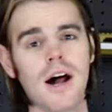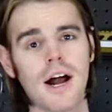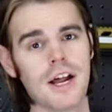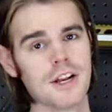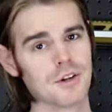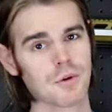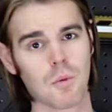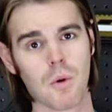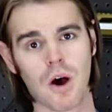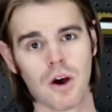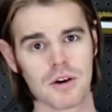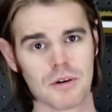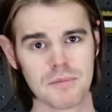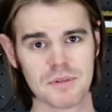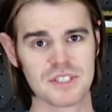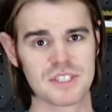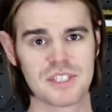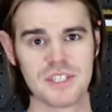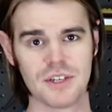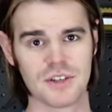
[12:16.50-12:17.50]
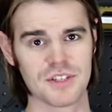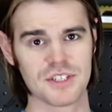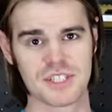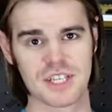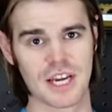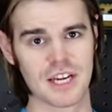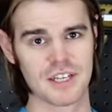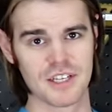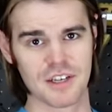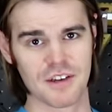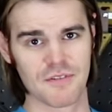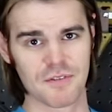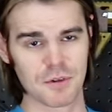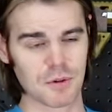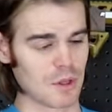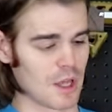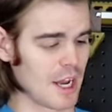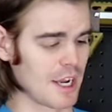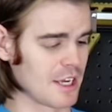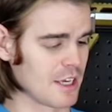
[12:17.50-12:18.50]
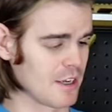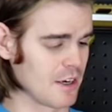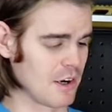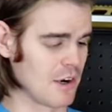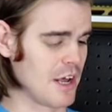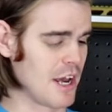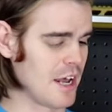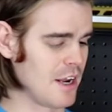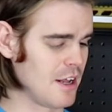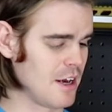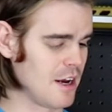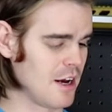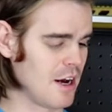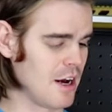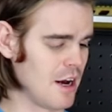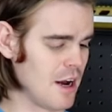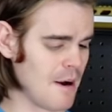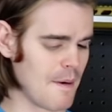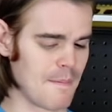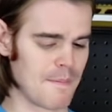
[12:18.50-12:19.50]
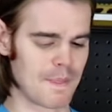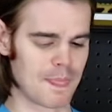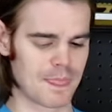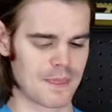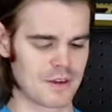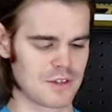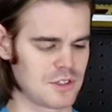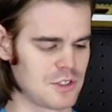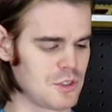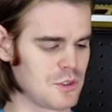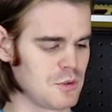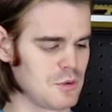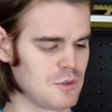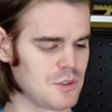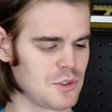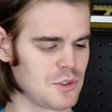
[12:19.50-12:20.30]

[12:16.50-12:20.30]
and you're welcome to steal this idea if you like, internet, um, to